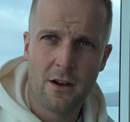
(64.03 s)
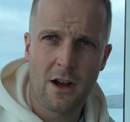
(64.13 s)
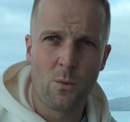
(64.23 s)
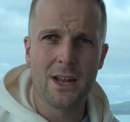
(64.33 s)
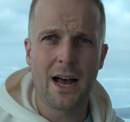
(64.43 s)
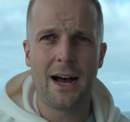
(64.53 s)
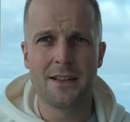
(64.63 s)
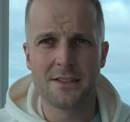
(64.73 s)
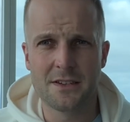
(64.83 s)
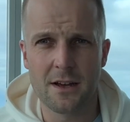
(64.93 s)
I will
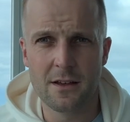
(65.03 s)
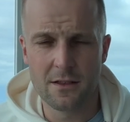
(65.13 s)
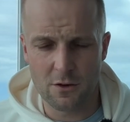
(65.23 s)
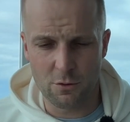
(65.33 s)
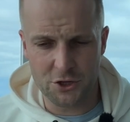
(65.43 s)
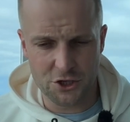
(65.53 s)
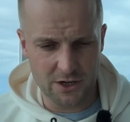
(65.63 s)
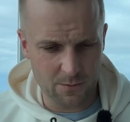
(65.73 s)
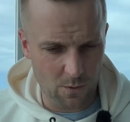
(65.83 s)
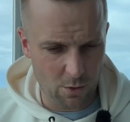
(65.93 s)
answer the question
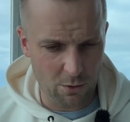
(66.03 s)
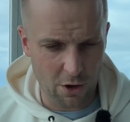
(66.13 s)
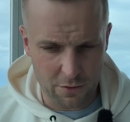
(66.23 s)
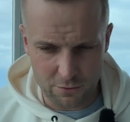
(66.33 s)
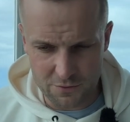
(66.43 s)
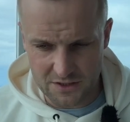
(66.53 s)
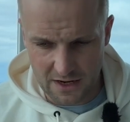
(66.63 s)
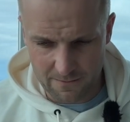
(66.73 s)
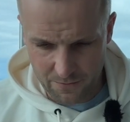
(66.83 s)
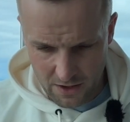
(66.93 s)
and we will go through
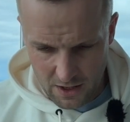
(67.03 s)
some